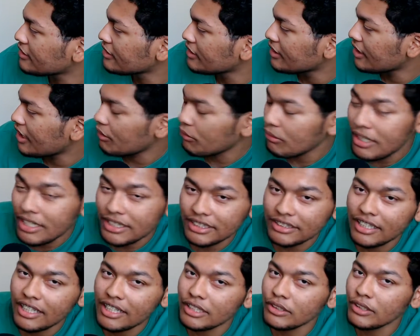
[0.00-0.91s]
I watched a
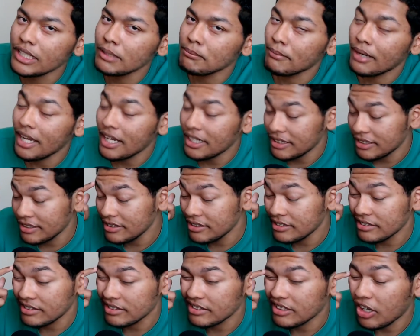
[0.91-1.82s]
lot of great
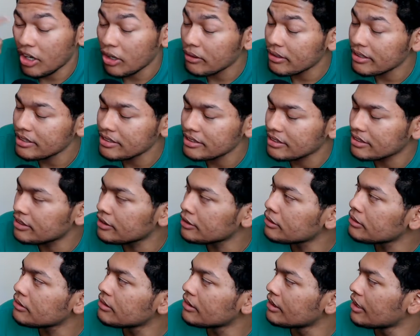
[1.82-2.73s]
matches, current and
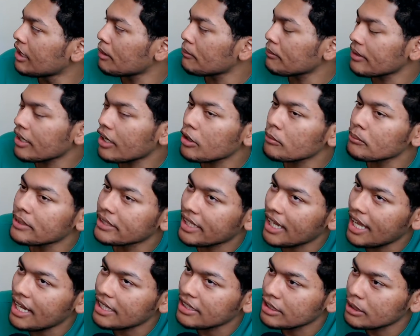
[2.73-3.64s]
new. Now I've been
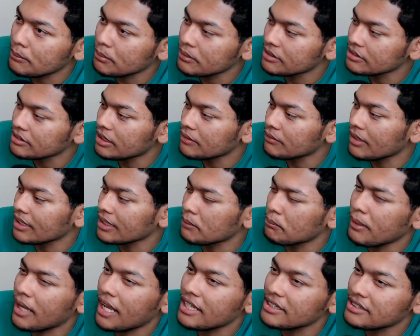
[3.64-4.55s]
catching up on the stuff like the
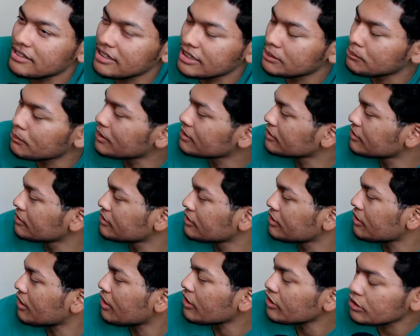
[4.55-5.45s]
past 6 months or
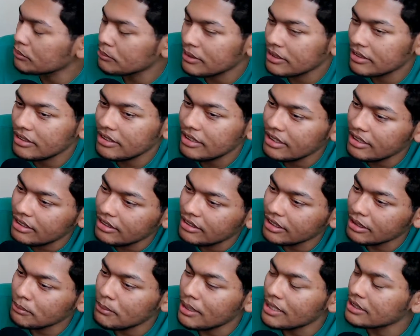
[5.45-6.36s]
so. I've also been
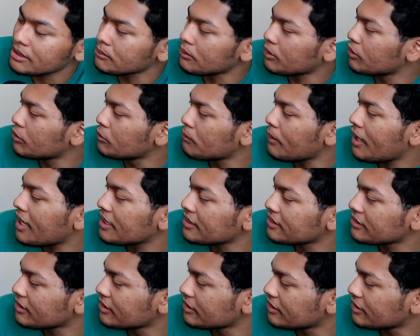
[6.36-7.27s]
looking back at some old
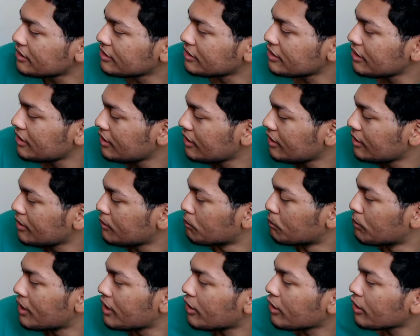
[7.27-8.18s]
matches such as
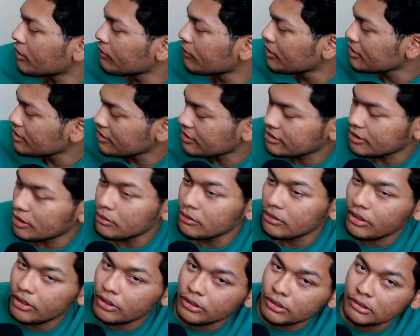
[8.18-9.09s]
Bret Hart versus Stone
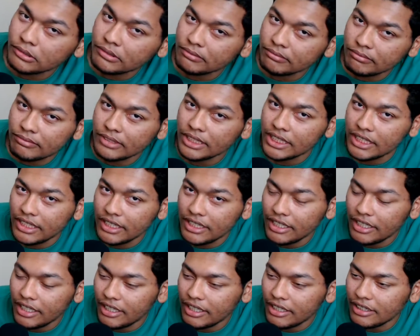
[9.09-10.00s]
Cold.
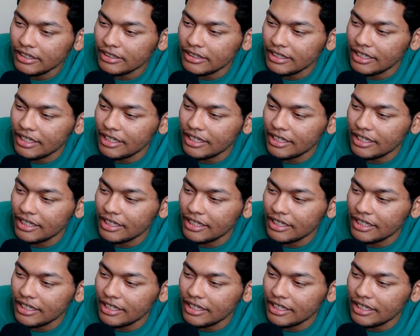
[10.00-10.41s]
It